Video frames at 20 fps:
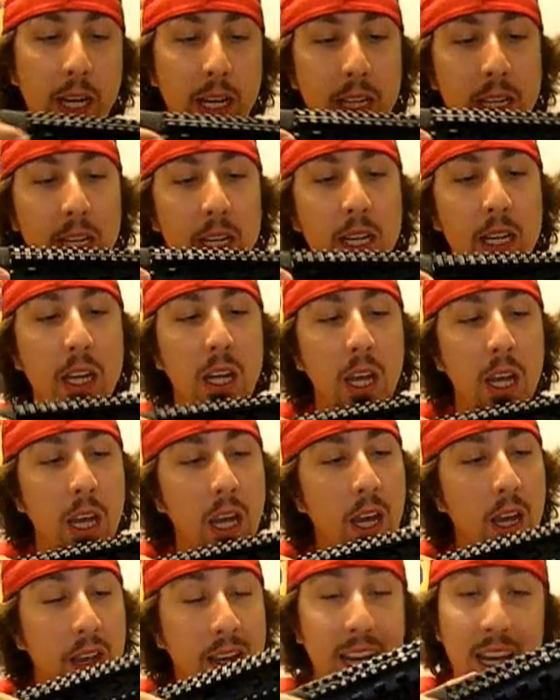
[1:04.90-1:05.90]
matter what I did,
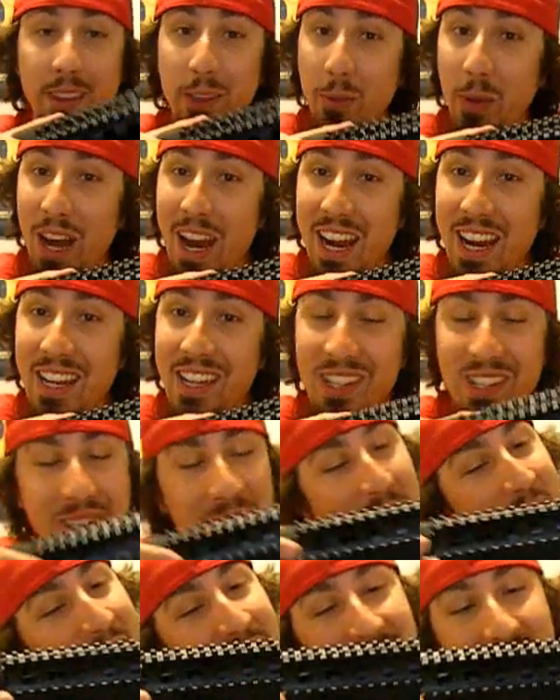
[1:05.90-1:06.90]
got the range,
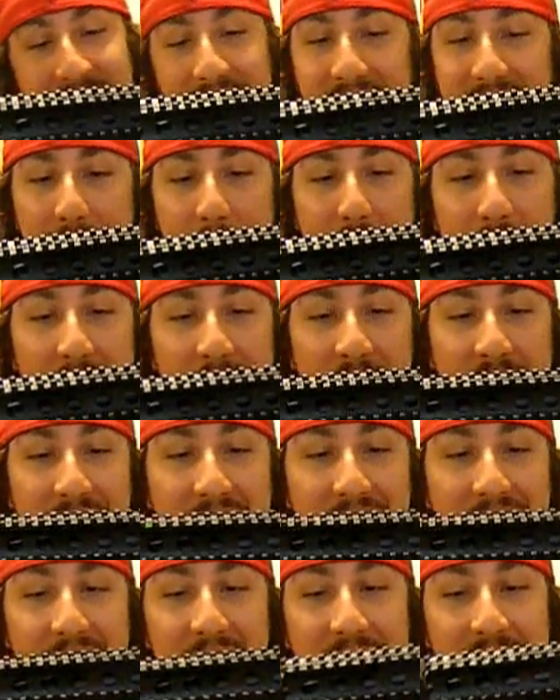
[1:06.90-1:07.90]
didn't get the
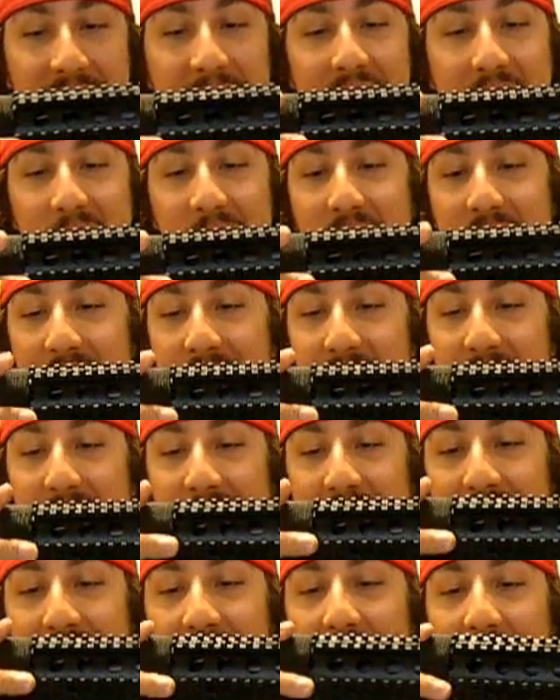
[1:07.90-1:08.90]
power, or the accuracy.
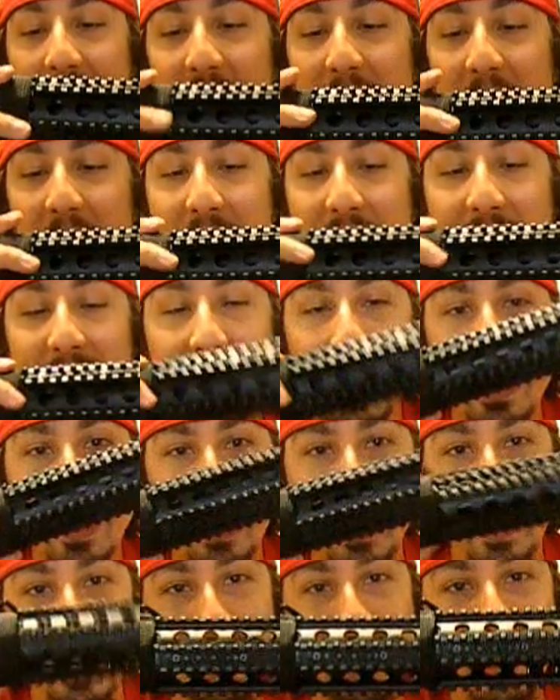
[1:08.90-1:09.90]
So,
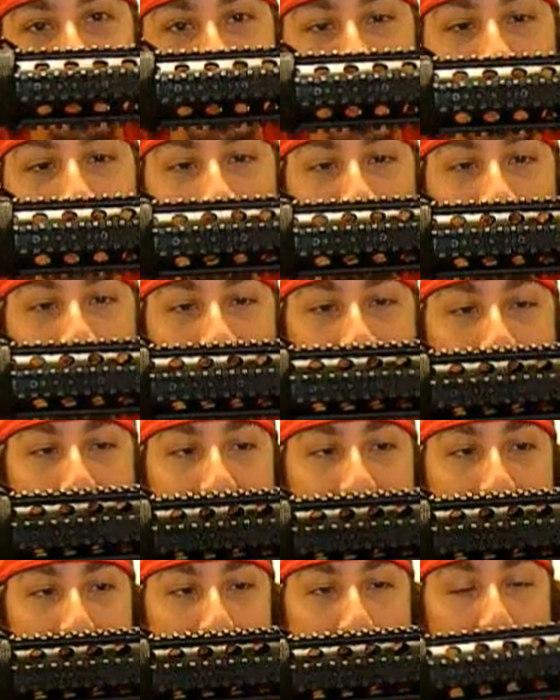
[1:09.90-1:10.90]
got rid of
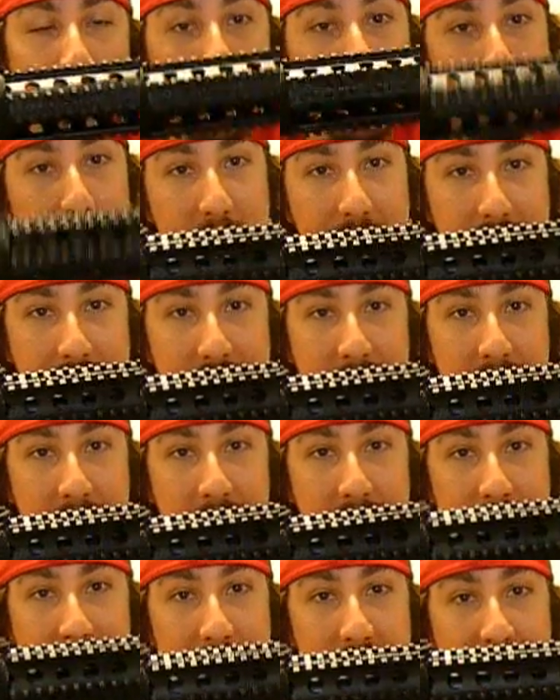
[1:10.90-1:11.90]
this bad boy. But the
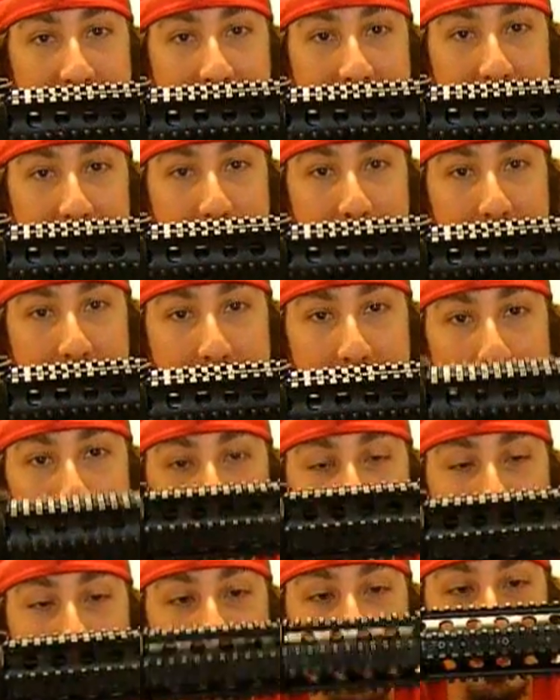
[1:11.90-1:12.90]
sad thing about
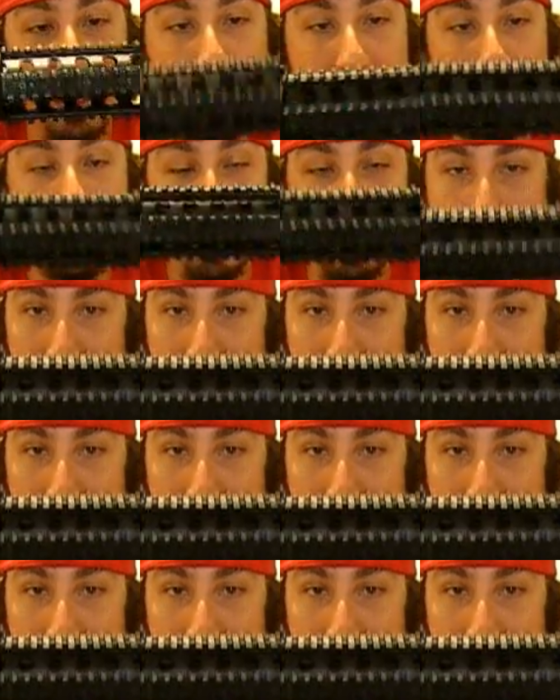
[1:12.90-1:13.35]
it was, to